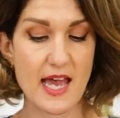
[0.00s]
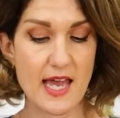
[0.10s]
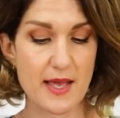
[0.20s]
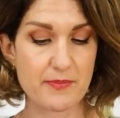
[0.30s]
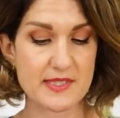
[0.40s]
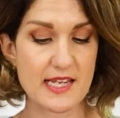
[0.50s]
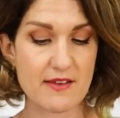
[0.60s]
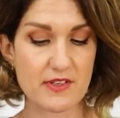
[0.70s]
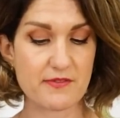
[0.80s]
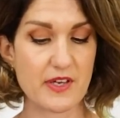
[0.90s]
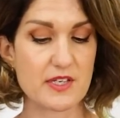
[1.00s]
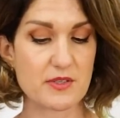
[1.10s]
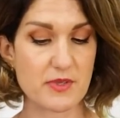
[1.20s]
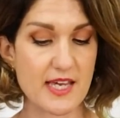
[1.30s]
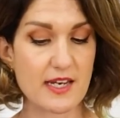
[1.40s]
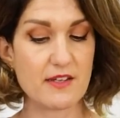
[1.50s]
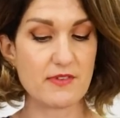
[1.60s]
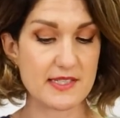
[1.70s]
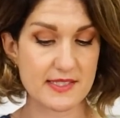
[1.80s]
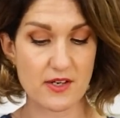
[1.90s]
um, sleeveless version with that
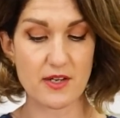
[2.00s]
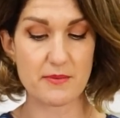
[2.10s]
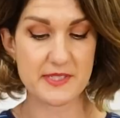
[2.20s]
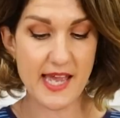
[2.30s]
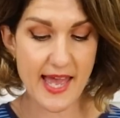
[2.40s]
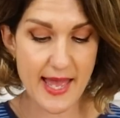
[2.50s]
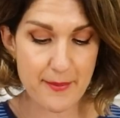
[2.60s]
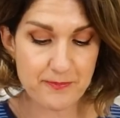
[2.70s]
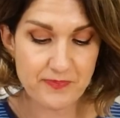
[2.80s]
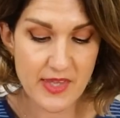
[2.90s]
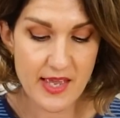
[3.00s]
lovely scalloped hem.